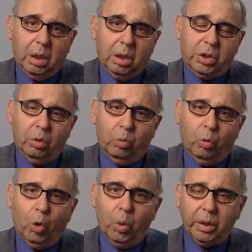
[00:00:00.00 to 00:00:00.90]
So,
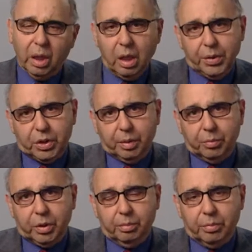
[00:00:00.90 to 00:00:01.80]
what are the
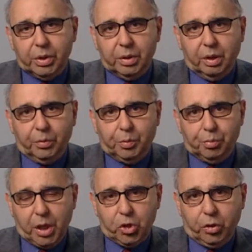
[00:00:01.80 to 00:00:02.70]
symptoms of
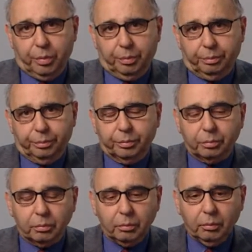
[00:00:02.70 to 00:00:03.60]
depression?
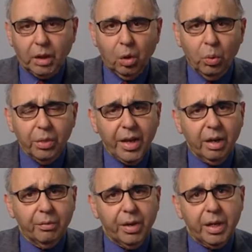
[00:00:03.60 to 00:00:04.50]
Well, they
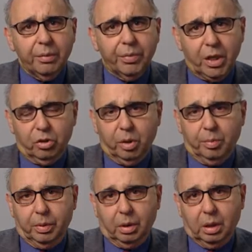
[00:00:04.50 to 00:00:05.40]
are very
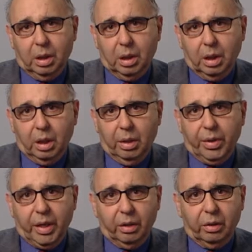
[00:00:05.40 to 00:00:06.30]
variable.
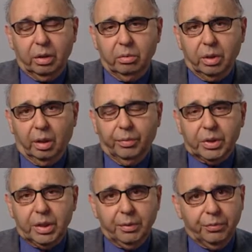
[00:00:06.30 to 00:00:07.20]
They include,
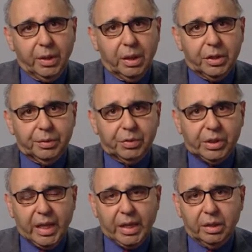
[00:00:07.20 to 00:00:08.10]
obviously, feelings of
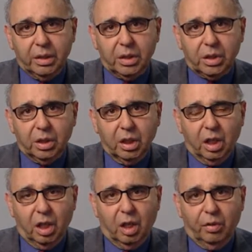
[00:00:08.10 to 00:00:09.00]
sadness,
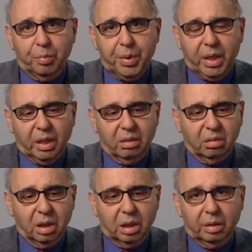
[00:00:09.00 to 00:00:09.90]
of being
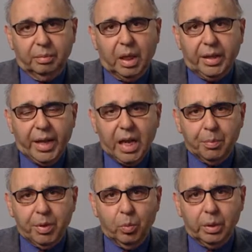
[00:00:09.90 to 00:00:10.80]
um,
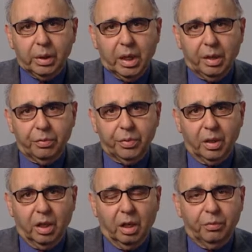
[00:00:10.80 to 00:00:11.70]
unhappy with life,
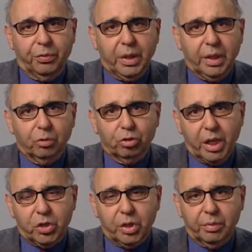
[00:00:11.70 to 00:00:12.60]
of feeling
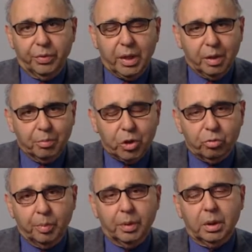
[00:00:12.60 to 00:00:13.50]
wretched, feeling
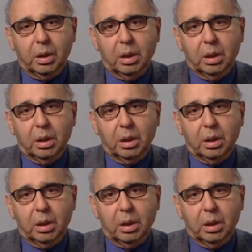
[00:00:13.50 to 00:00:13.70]
miserable.